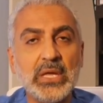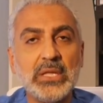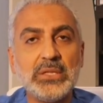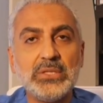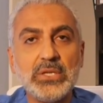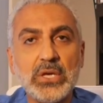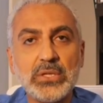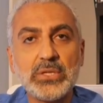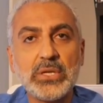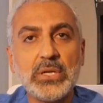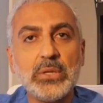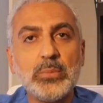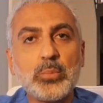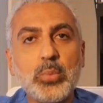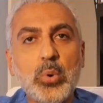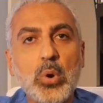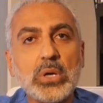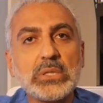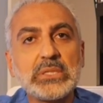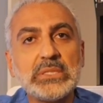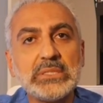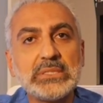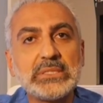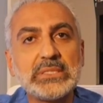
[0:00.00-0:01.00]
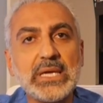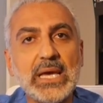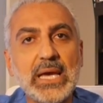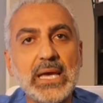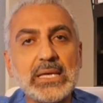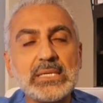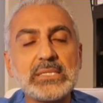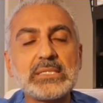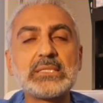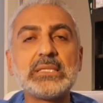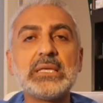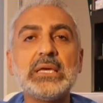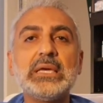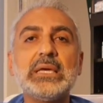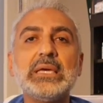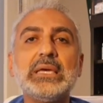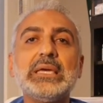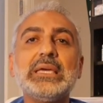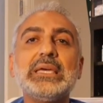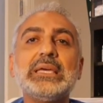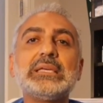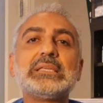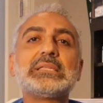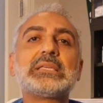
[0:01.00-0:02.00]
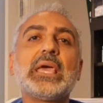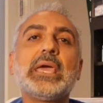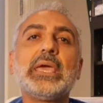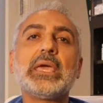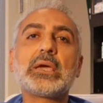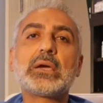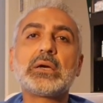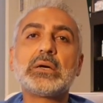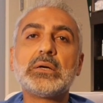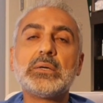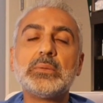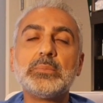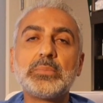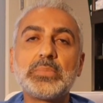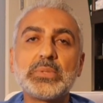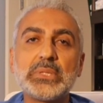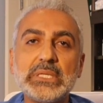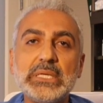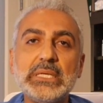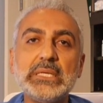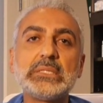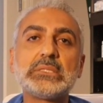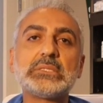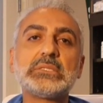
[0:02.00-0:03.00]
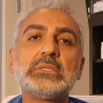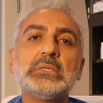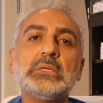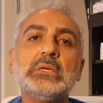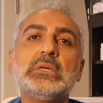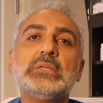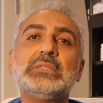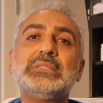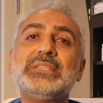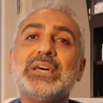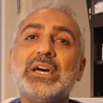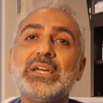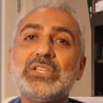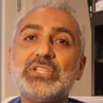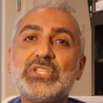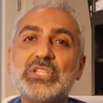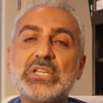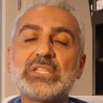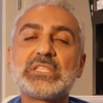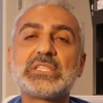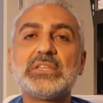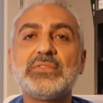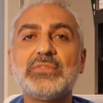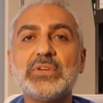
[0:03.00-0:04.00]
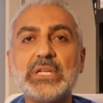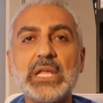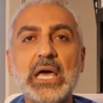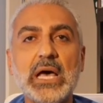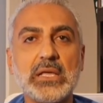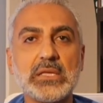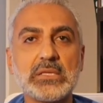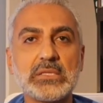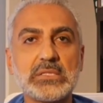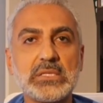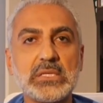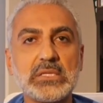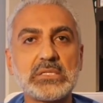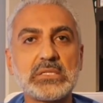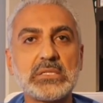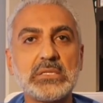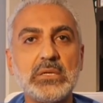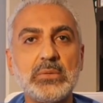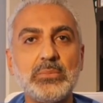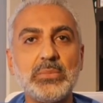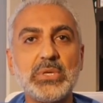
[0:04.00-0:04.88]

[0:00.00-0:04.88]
The other important test is a complete digestive analysis,